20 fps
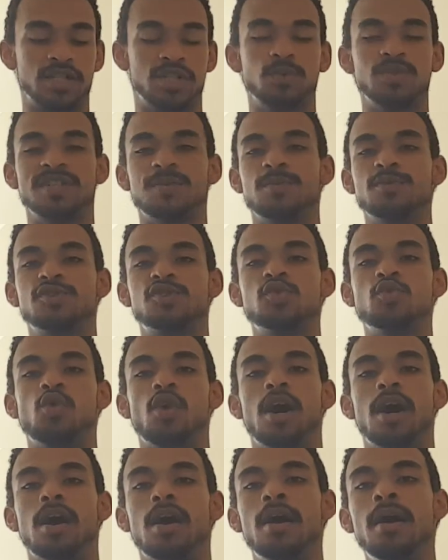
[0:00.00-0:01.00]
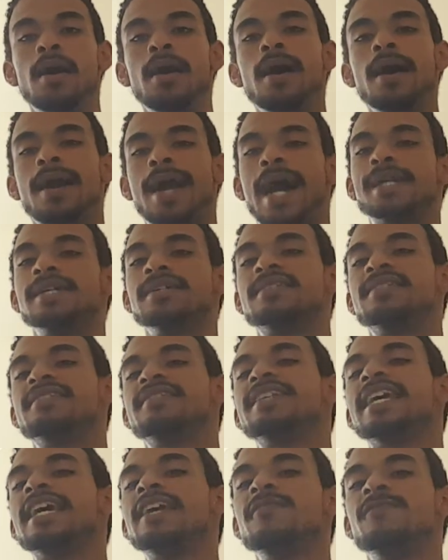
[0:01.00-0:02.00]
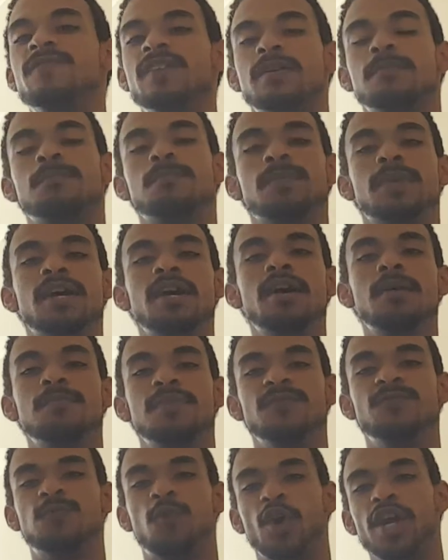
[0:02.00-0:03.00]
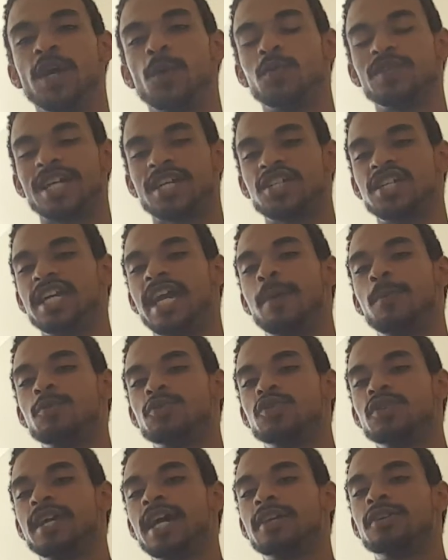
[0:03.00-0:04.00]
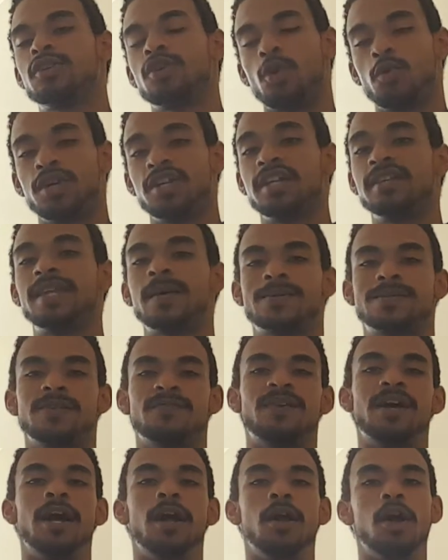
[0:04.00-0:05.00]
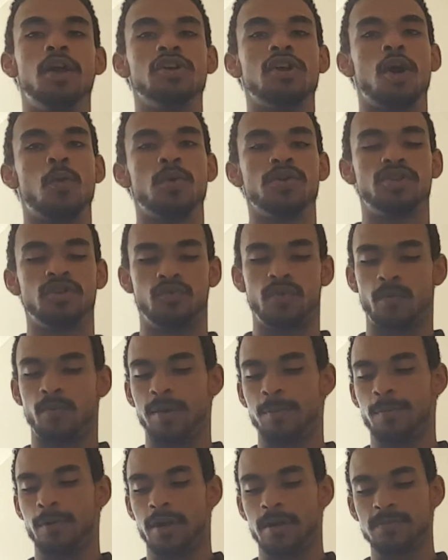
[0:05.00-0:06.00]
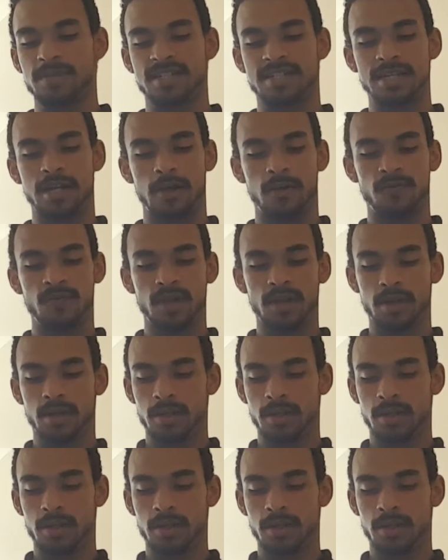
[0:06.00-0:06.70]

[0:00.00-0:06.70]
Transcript: she was able to kind of save him before he was actually able to get thrown in the depths of hell along with the Grim Reaper himself.